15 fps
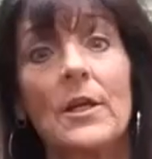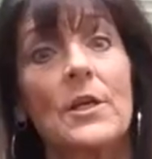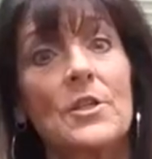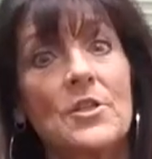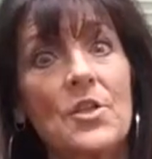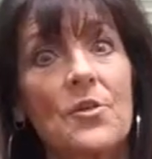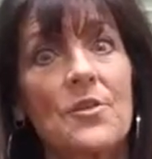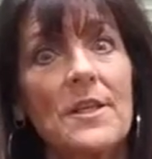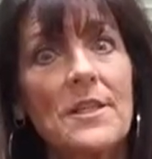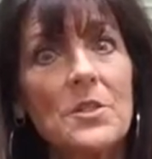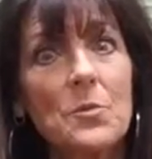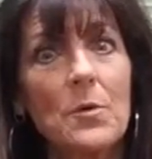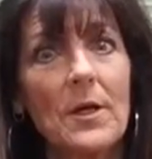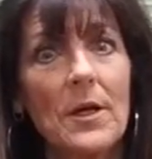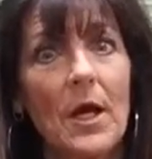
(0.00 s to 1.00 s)
So this
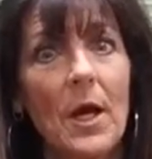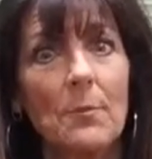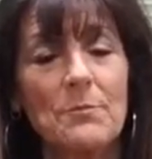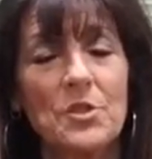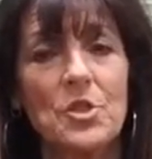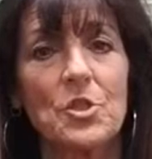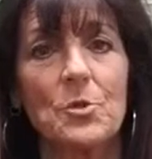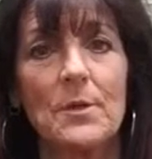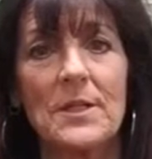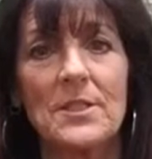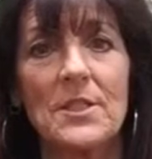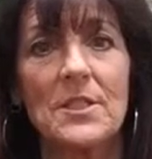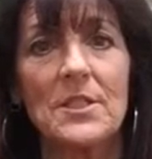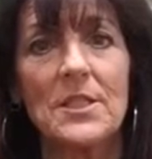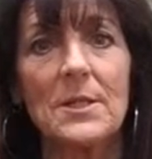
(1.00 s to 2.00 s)
one comes to you as
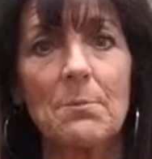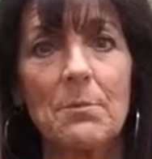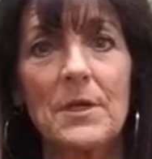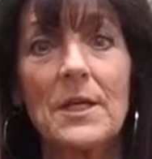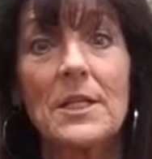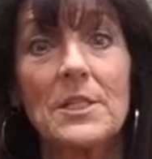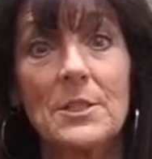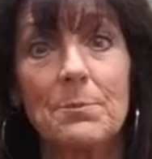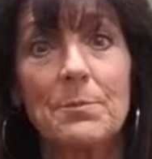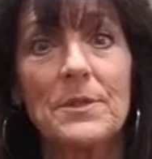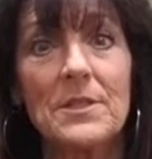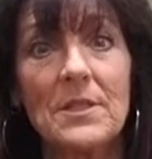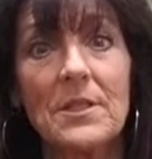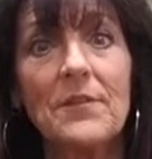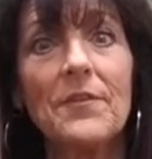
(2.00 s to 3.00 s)
a tip
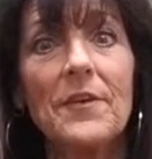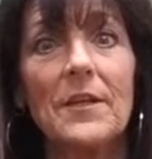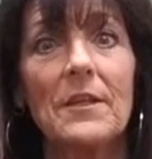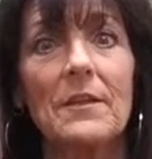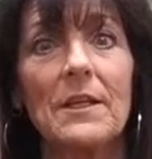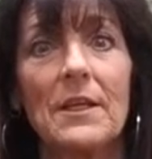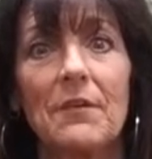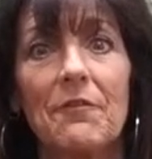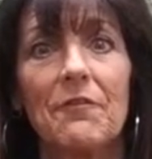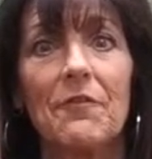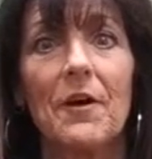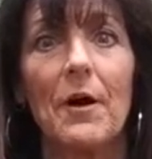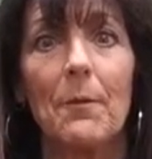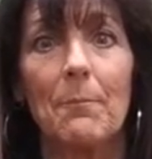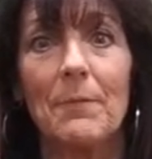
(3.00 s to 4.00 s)
specifically
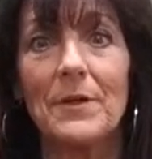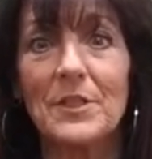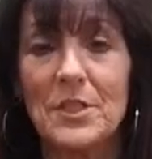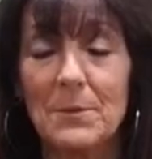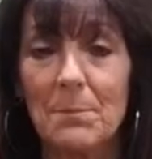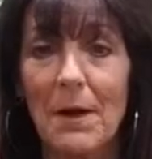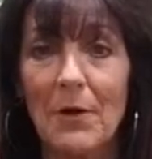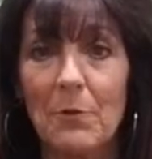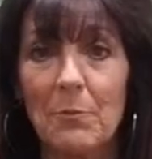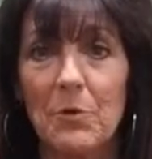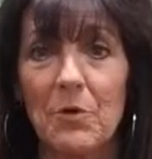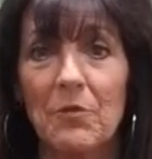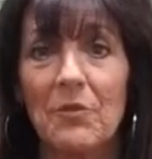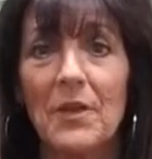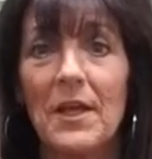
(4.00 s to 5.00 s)
from Smart
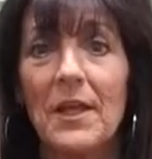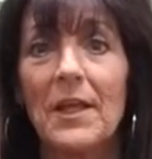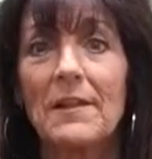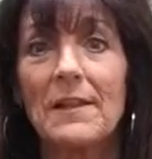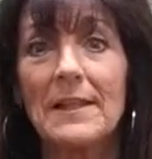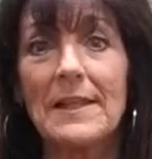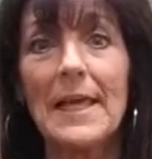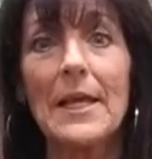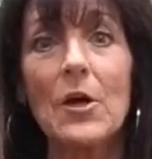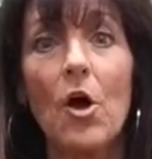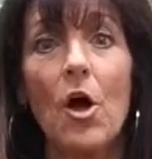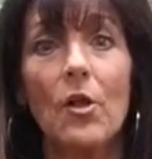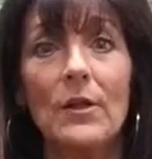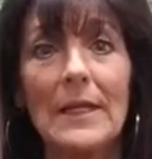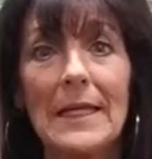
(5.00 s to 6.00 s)
Move that they
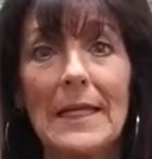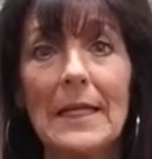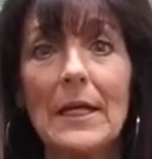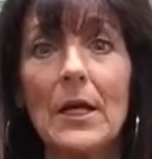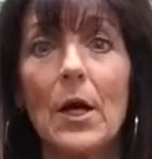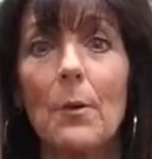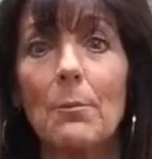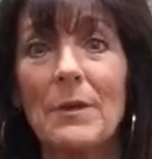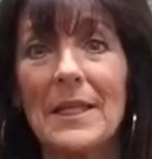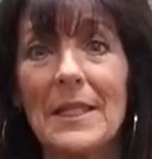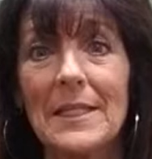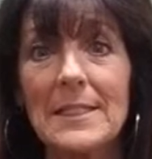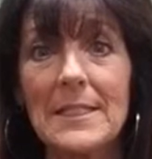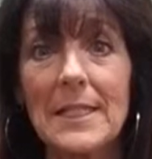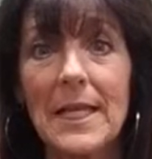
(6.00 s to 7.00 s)
call Income
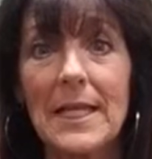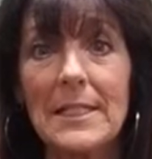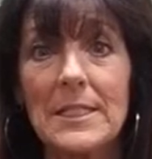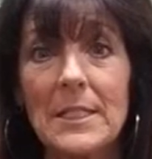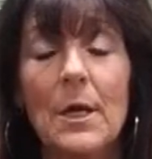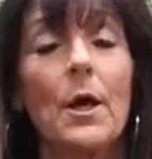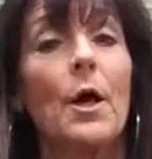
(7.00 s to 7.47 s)
Insights.